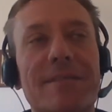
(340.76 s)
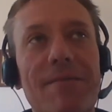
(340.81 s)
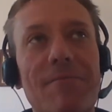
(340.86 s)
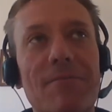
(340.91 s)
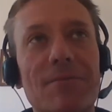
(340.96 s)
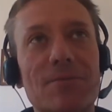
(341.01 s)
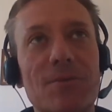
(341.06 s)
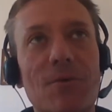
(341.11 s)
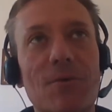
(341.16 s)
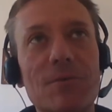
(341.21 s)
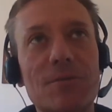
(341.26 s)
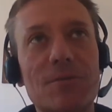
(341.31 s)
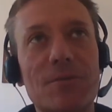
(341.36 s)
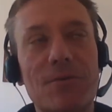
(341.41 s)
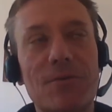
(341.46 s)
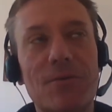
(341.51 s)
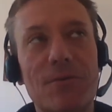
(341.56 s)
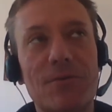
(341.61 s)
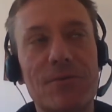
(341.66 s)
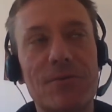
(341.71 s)
There was
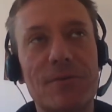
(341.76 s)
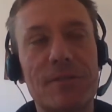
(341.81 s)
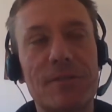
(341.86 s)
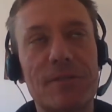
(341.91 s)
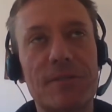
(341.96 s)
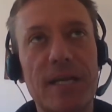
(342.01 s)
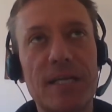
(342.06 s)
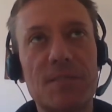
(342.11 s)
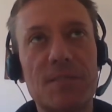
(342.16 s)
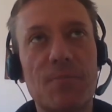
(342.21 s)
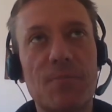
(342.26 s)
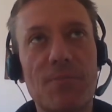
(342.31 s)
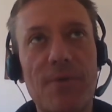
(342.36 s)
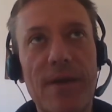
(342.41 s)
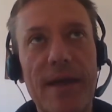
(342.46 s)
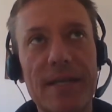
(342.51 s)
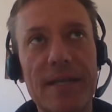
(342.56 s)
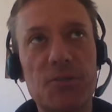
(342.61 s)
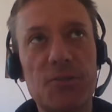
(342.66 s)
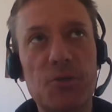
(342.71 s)
also
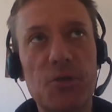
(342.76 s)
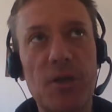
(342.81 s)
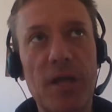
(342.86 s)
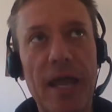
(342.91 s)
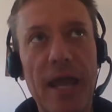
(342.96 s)
desperation